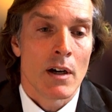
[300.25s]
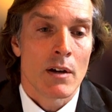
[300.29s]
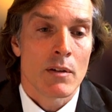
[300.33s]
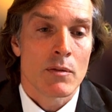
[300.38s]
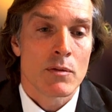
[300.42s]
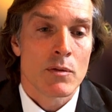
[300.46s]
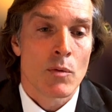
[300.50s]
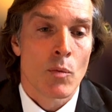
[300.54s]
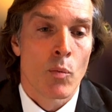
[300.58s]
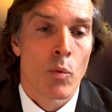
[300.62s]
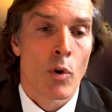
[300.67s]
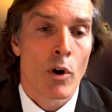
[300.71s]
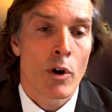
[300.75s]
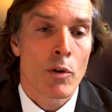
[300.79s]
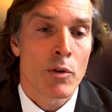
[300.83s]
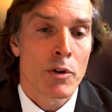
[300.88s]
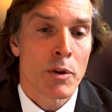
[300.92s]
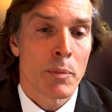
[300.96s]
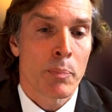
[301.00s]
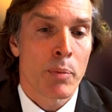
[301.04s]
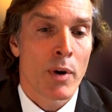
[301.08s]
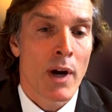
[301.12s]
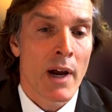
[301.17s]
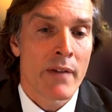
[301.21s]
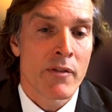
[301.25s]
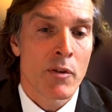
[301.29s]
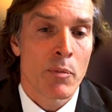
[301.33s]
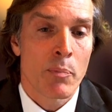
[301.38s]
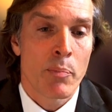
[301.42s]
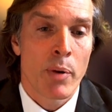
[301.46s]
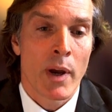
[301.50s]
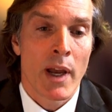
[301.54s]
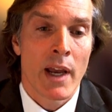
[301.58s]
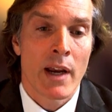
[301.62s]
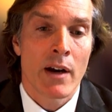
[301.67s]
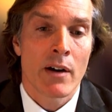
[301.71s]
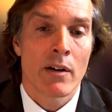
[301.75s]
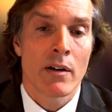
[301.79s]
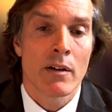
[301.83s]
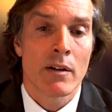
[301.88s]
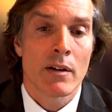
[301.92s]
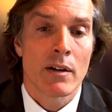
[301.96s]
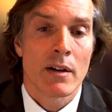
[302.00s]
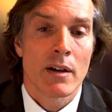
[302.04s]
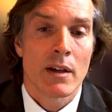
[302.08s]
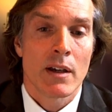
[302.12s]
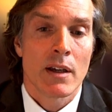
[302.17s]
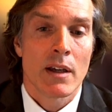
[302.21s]
work with the private payer
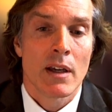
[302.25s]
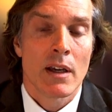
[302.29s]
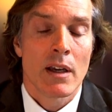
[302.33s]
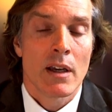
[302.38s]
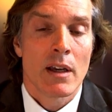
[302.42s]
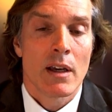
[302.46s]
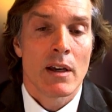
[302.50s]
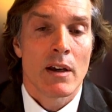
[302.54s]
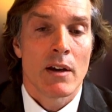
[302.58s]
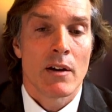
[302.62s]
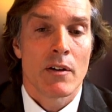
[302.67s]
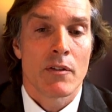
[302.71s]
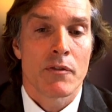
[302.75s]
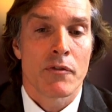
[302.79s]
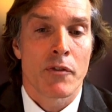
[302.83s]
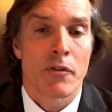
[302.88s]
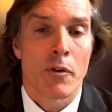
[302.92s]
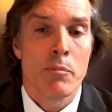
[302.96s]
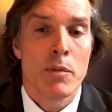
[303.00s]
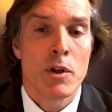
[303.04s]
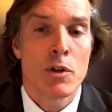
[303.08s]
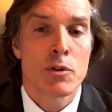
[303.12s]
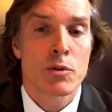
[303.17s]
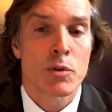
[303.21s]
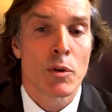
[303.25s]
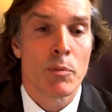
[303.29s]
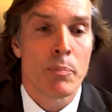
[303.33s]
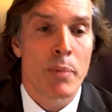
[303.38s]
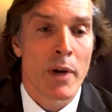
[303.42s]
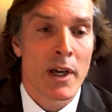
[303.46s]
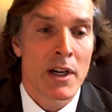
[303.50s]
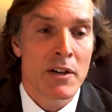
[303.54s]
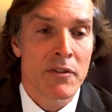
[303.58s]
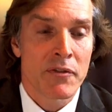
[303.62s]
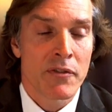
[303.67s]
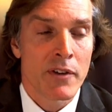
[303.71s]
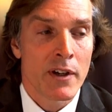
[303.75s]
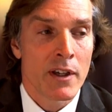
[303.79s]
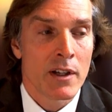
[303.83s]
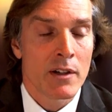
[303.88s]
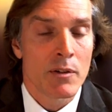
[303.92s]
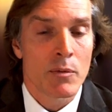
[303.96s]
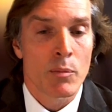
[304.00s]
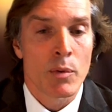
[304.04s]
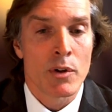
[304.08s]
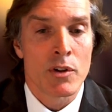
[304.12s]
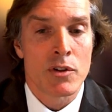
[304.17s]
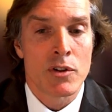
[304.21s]
for mutual benefit,
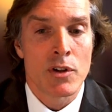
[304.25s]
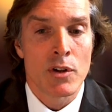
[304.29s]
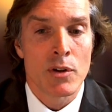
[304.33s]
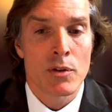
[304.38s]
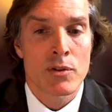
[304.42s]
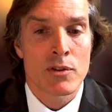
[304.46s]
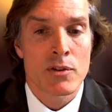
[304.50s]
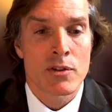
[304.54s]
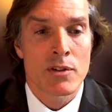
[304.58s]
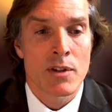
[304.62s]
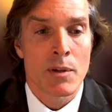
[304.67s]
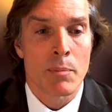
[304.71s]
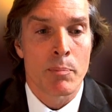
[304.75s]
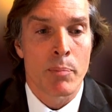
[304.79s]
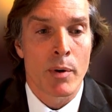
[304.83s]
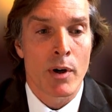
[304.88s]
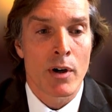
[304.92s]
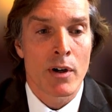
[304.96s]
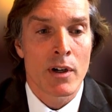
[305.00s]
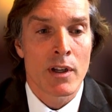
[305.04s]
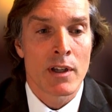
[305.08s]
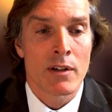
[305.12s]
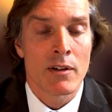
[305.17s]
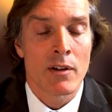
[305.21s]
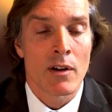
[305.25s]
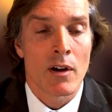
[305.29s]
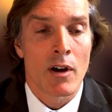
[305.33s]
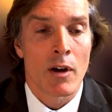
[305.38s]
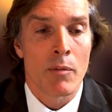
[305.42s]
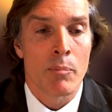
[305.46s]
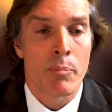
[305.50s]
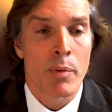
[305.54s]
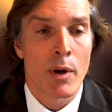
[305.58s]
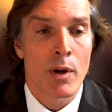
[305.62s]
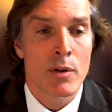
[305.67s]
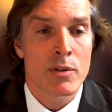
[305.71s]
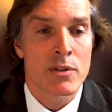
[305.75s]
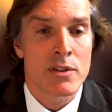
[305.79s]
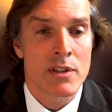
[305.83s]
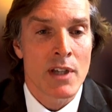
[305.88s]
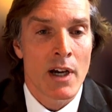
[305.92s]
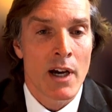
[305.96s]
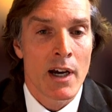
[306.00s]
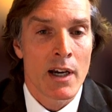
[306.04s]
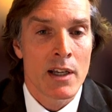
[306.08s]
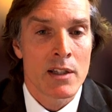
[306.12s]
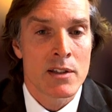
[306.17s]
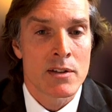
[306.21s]
reduce the burden on both
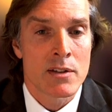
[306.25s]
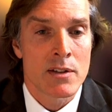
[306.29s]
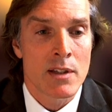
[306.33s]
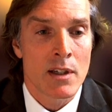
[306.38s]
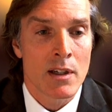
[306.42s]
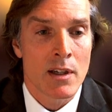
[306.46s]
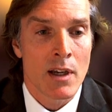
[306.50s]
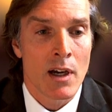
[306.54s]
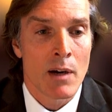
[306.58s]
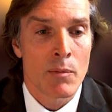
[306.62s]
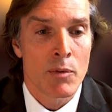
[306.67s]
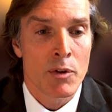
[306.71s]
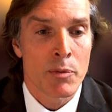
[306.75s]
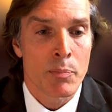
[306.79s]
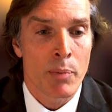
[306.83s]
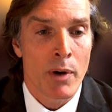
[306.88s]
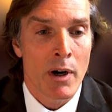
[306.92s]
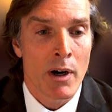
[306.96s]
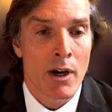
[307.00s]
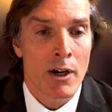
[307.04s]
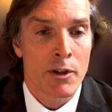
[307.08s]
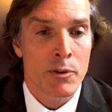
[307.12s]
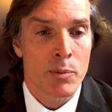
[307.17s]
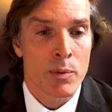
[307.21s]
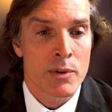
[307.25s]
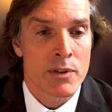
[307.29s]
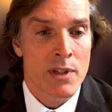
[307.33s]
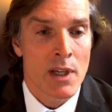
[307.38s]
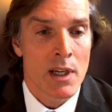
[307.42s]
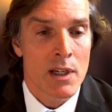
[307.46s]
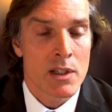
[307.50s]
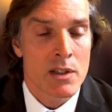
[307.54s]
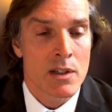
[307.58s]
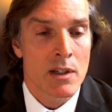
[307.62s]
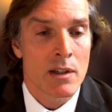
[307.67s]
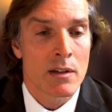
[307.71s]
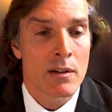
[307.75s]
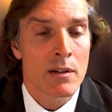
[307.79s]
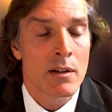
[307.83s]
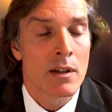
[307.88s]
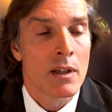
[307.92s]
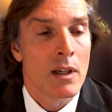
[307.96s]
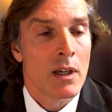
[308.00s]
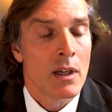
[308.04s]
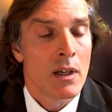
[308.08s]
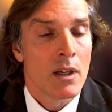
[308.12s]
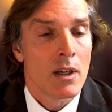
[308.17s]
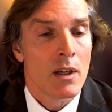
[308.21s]
sides that come with prior authorization,
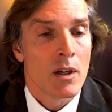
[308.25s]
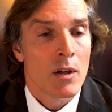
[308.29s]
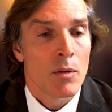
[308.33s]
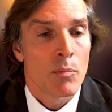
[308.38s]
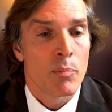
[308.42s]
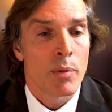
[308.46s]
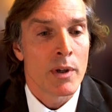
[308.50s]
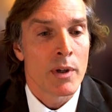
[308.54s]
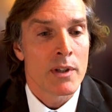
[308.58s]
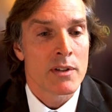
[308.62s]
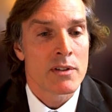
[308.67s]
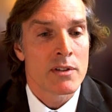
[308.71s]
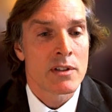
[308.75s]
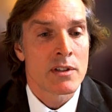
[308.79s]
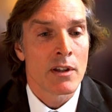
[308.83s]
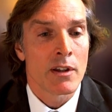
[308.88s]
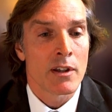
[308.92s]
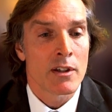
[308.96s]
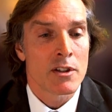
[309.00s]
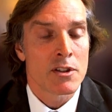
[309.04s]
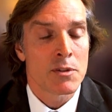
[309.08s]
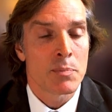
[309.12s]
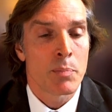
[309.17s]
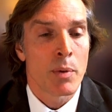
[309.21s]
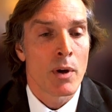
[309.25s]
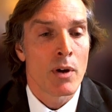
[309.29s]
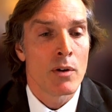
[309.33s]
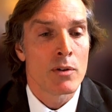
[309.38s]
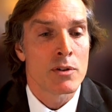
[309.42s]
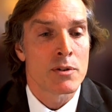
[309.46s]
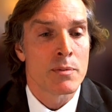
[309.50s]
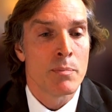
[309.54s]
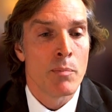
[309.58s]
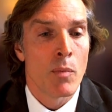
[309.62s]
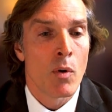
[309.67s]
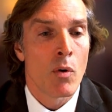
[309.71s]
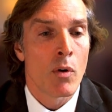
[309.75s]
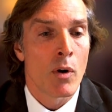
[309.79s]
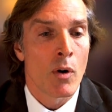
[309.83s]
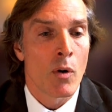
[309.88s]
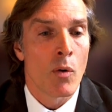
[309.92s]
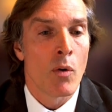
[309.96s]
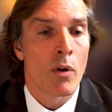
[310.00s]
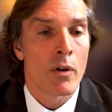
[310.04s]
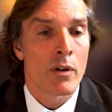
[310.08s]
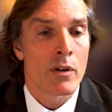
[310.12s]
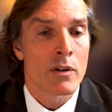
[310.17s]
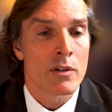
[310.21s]
but still expose more
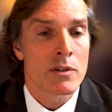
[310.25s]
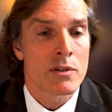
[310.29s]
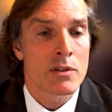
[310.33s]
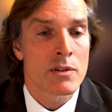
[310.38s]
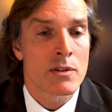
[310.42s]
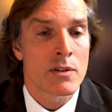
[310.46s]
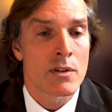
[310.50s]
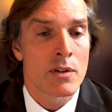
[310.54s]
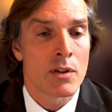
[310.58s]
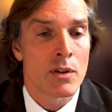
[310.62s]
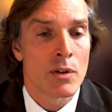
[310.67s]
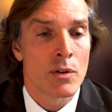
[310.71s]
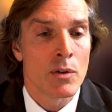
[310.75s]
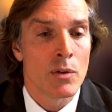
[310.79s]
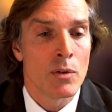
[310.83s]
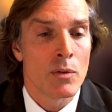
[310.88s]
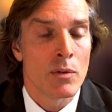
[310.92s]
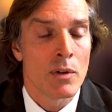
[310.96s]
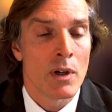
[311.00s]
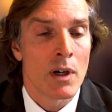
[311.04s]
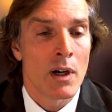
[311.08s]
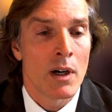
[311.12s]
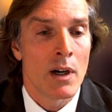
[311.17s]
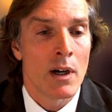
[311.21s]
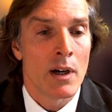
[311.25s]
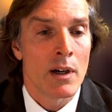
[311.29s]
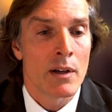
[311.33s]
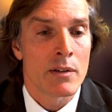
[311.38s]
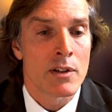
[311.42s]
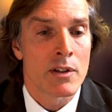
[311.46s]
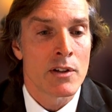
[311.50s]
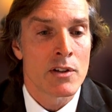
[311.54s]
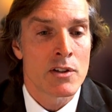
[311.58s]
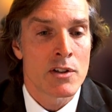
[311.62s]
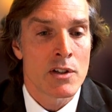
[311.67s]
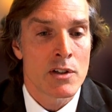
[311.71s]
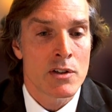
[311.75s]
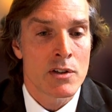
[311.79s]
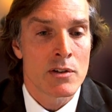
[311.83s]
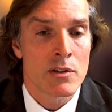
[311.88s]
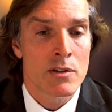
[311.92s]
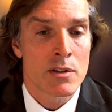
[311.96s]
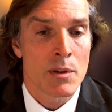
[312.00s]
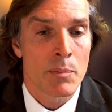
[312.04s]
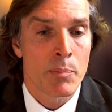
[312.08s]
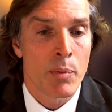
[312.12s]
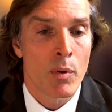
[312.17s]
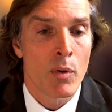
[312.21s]
orders to decision
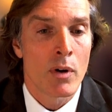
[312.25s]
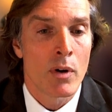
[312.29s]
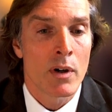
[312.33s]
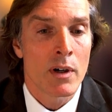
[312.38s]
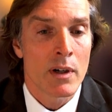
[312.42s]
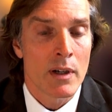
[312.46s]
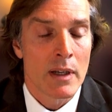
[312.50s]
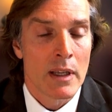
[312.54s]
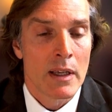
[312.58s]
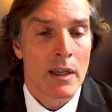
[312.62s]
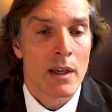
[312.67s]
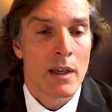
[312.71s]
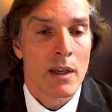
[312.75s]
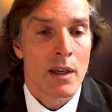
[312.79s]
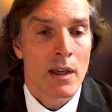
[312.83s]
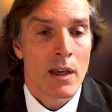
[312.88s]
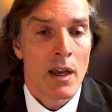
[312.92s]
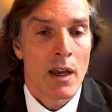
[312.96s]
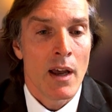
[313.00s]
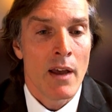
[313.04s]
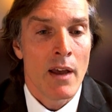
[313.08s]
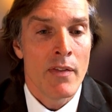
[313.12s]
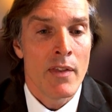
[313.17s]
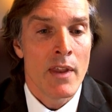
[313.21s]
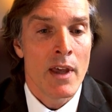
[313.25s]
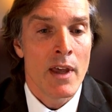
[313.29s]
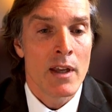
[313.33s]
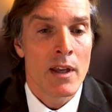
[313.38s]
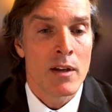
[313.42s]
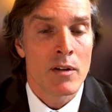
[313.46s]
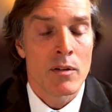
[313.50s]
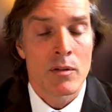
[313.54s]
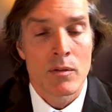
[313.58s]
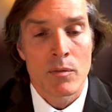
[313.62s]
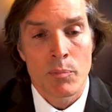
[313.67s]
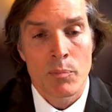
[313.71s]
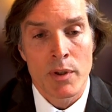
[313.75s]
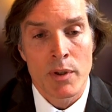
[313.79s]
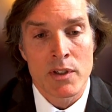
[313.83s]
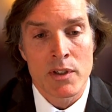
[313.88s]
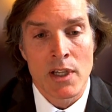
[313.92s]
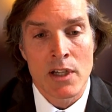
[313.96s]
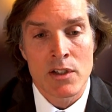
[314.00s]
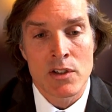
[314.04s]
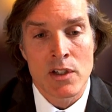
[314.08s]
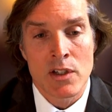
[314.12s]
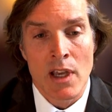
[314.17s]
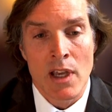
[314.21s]
support, and then
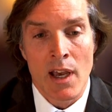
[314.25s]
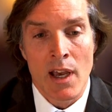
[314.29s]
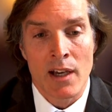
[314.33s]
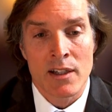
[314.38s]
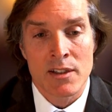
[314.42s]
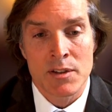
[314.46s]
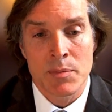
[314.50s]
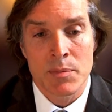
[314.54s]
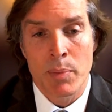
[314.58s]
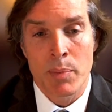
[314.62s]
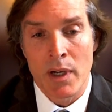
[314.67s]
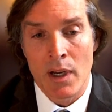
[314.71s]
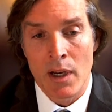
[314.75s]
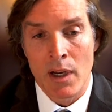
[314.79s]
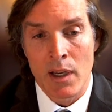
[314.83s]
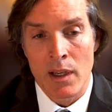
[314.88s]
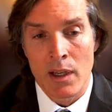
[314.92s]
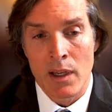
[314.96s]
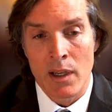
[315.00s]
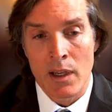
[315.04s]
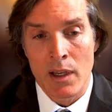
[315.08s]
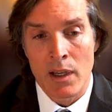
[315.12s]
potentially expedite